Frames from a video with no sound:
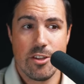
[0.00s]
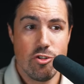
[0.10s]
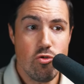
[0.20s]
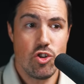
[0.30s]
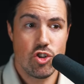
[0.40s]

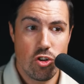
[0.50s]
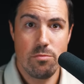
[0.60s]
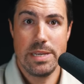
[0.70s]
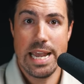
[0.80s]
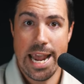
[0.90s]
You
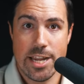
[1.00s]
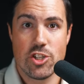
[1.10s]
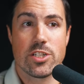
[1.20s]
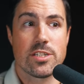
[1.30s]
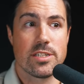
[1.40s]
should be
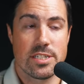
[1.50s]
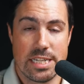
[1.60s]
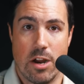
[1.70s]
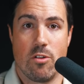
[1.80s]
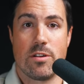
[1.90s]
anxious and
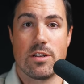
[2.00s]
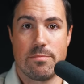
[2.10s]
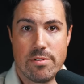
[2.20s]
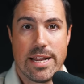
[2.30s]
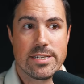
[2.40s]
scared and
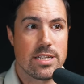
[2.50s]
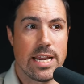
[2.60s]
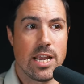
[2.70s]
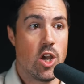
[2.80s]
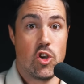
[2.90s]
depressed.
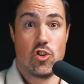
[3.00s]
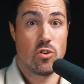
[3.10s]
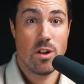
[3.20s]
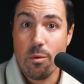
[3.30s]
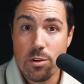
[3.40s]
Like,
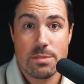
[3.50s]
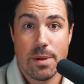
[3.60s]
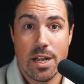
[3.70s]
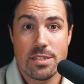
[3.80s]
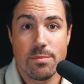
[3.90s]
you're not
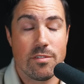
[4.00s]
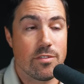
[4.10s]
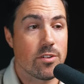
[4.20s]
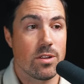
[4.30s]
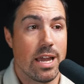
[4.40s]
responsible
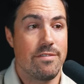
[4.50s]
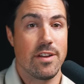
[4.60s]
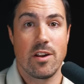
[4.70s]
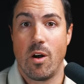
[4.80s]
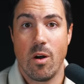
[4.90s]
for your life
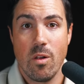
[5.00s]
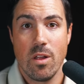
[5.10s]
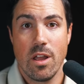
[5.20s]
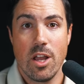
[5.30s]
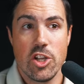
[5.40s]
at all.